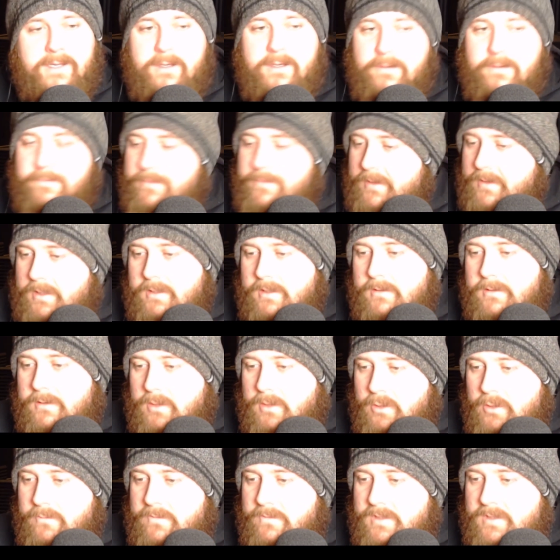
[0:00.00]
a fucking
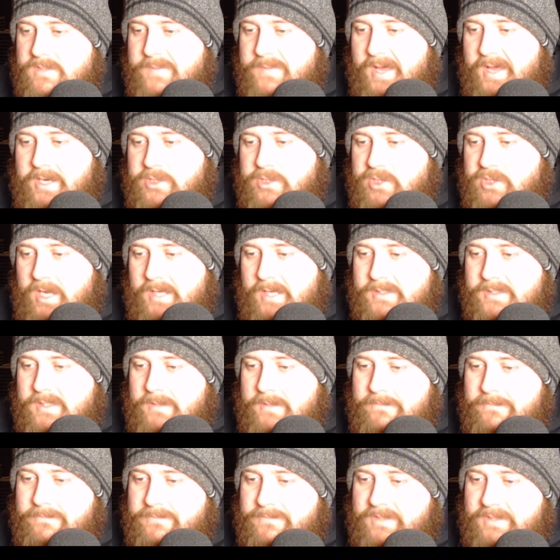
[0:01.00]
goofy Spanish
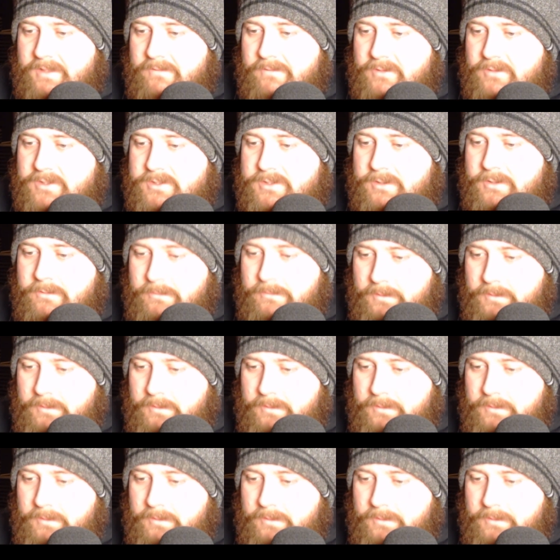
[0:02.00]
accent. Thank you for the 2.